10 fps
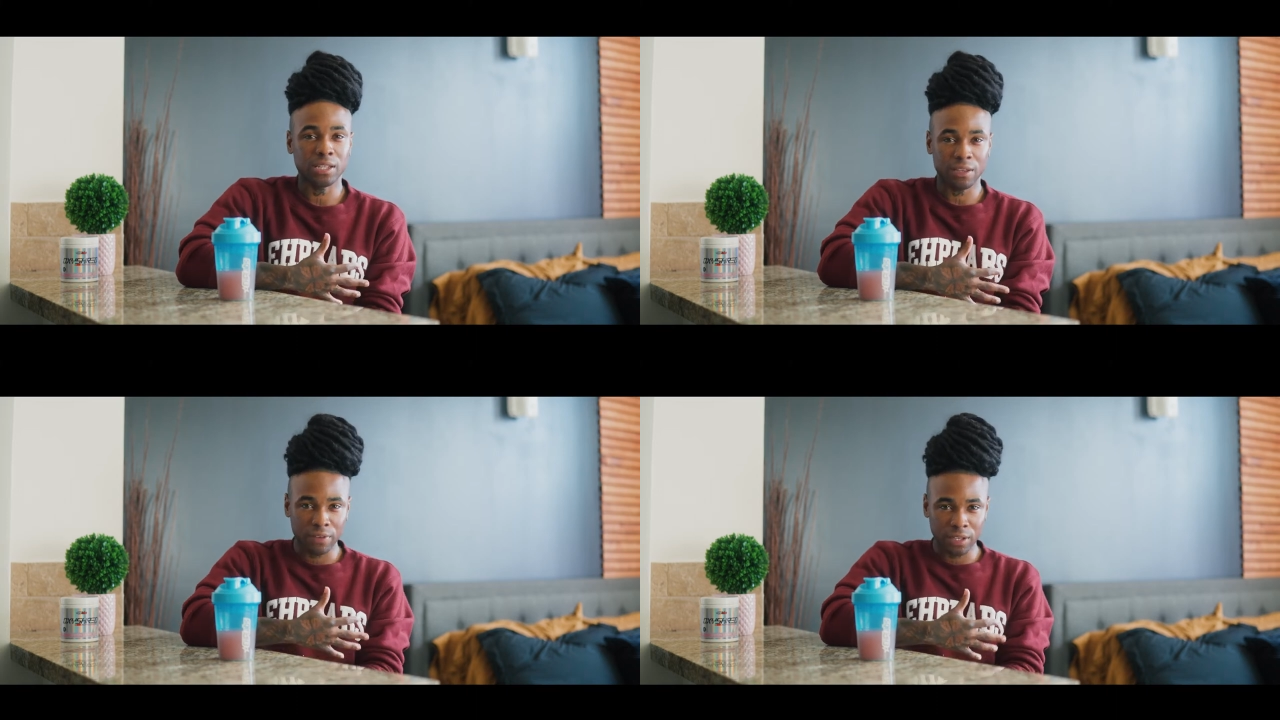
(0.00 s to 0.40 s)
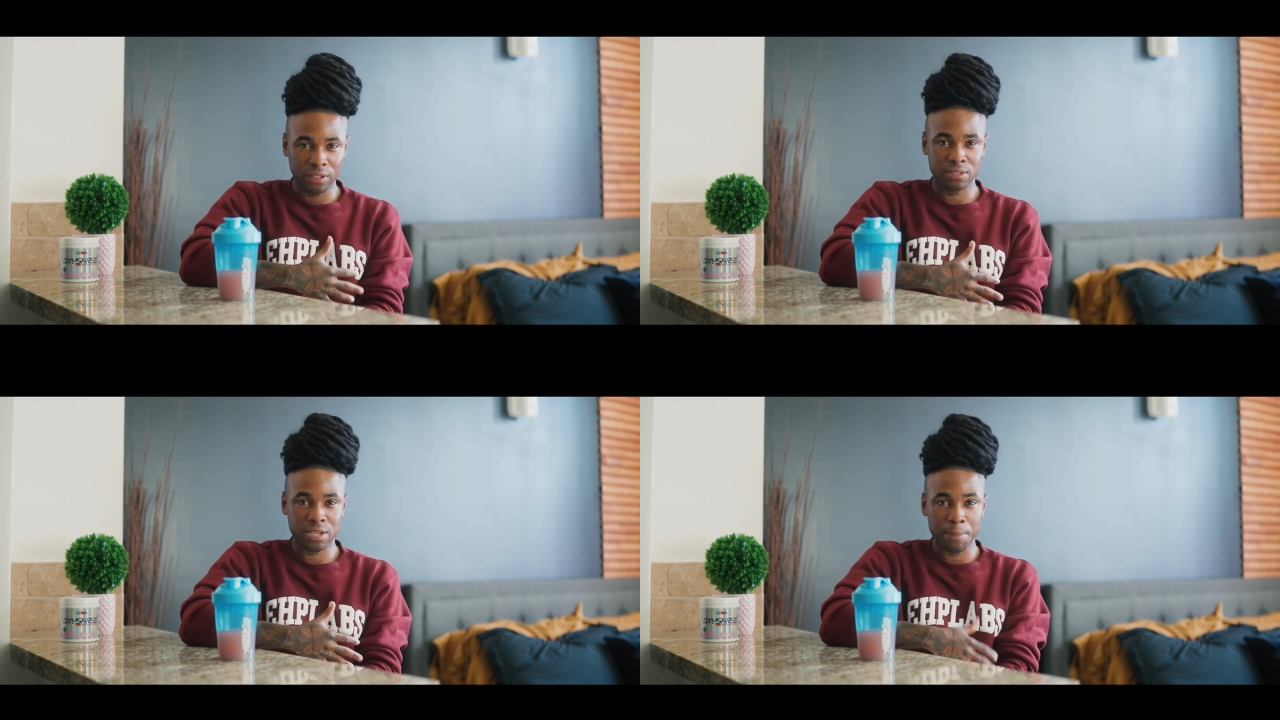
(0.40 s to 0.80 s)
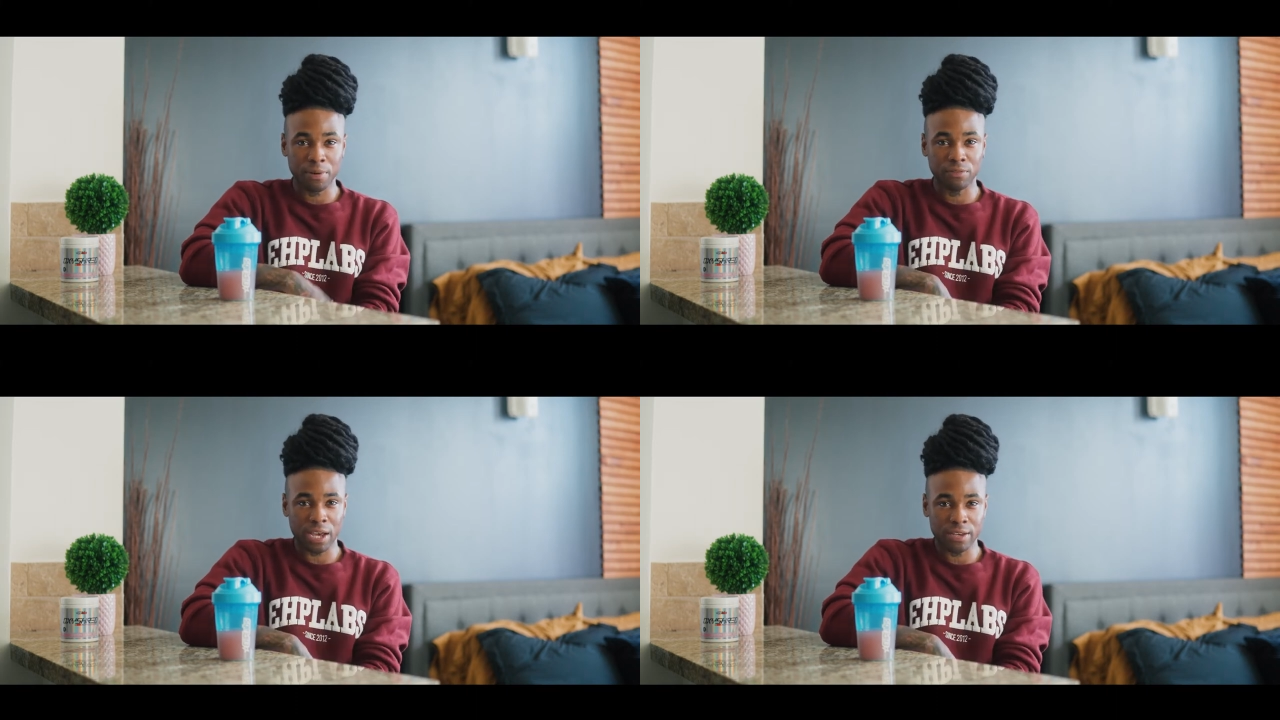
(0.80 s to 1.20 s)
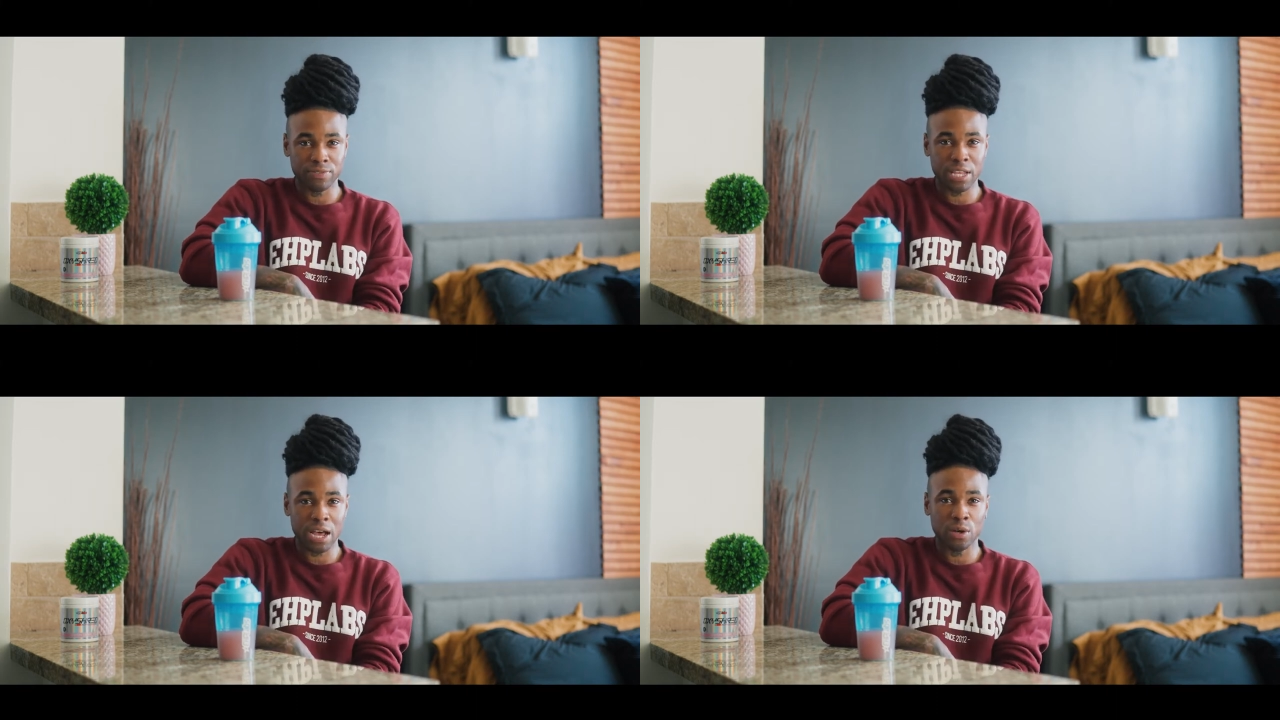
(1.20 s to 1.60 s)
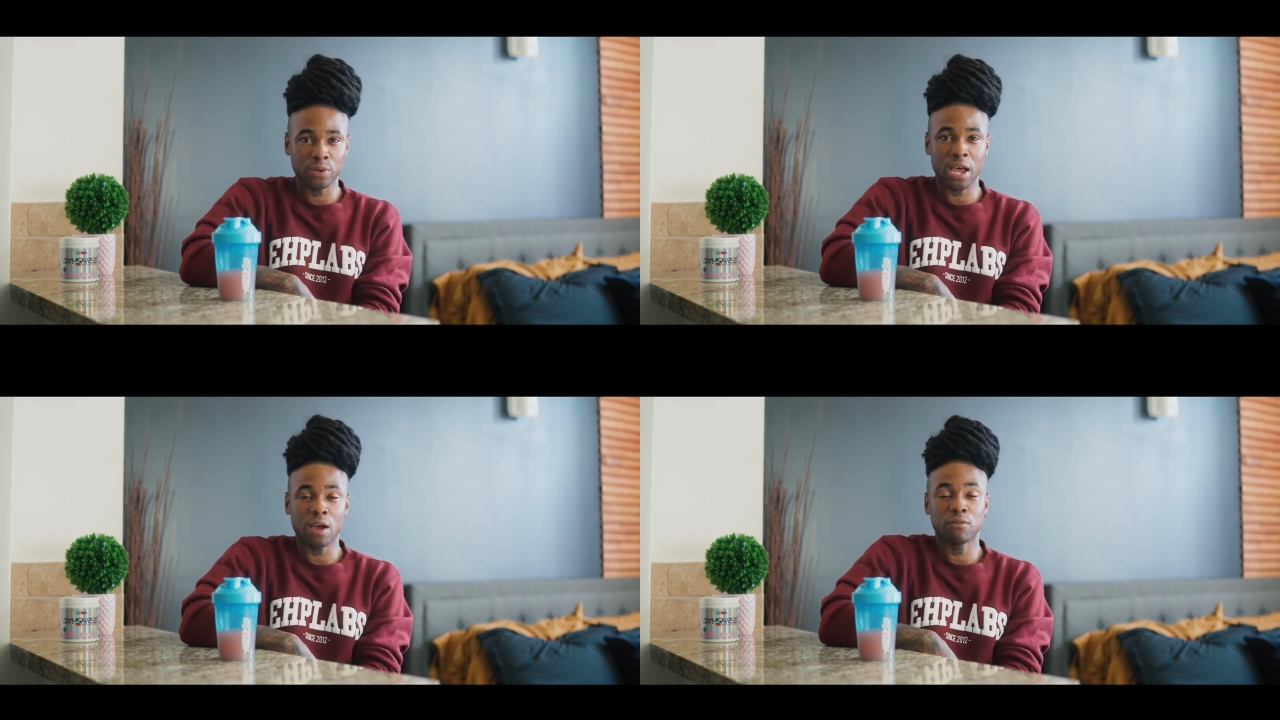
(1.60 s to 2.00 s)
living type of lifestyle
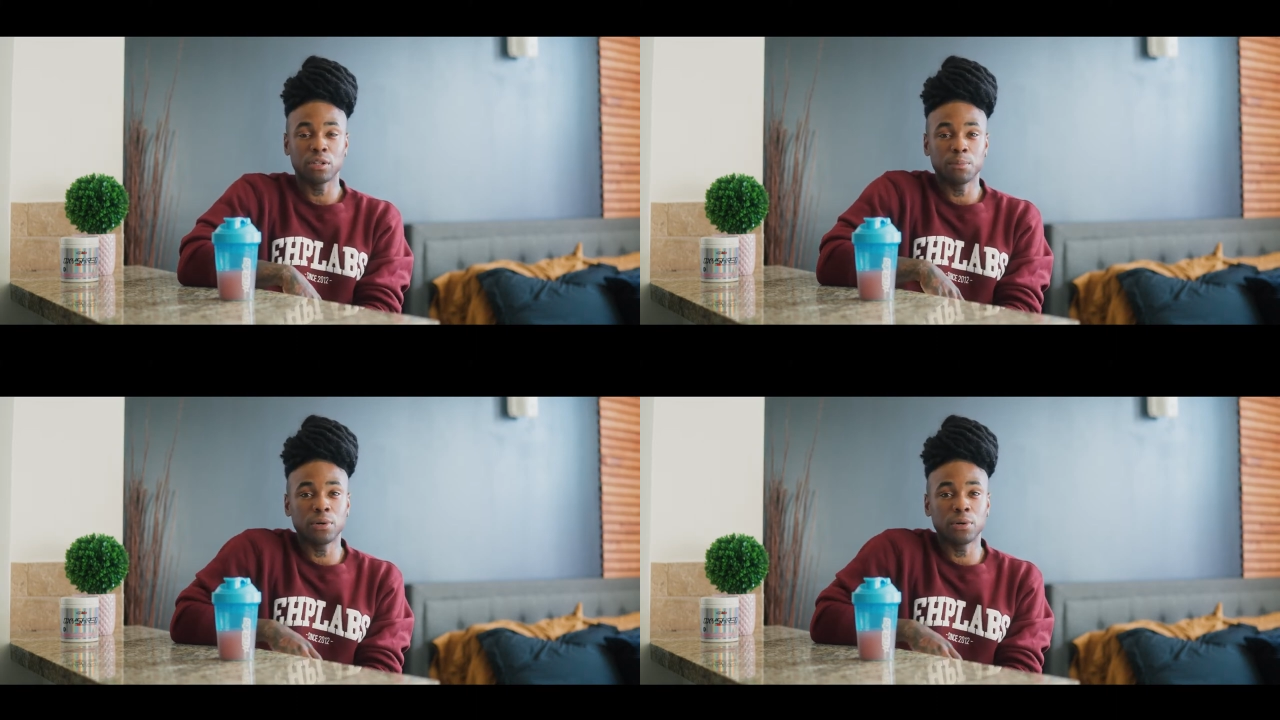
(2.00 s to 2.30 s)
and not really